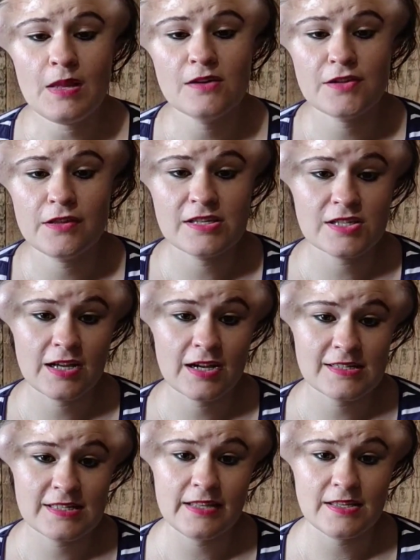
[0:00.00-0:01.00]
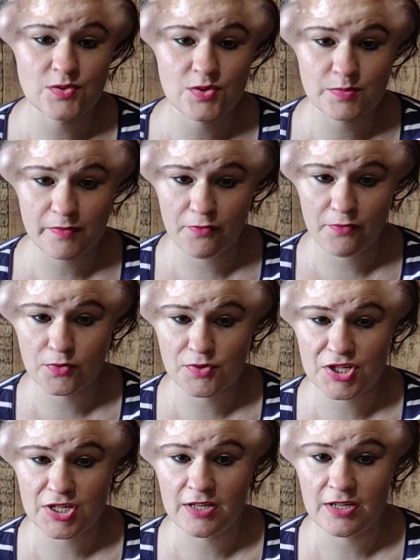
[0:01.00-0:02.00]
So this, like I said, this was before
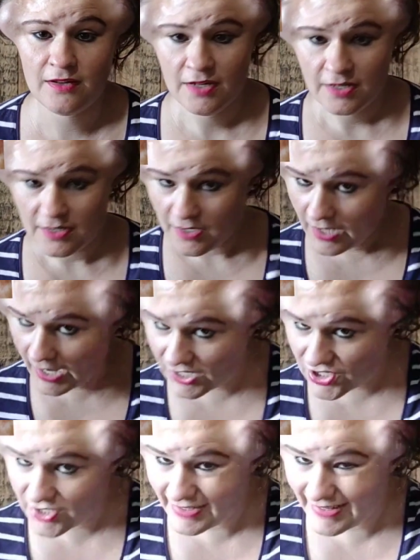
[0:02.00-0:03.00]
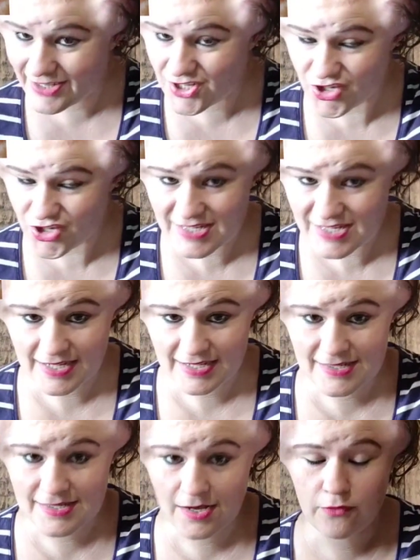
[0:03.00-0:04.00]
she actually did the dressing
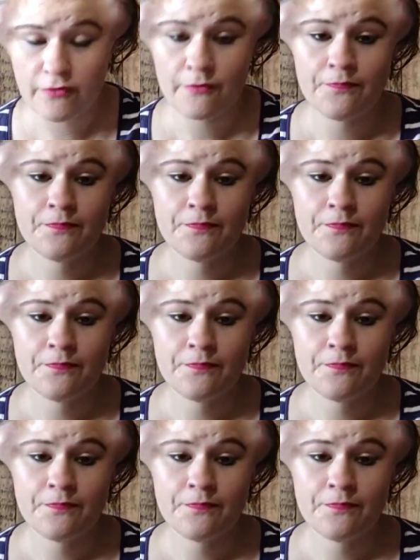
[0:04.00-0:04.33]
itself.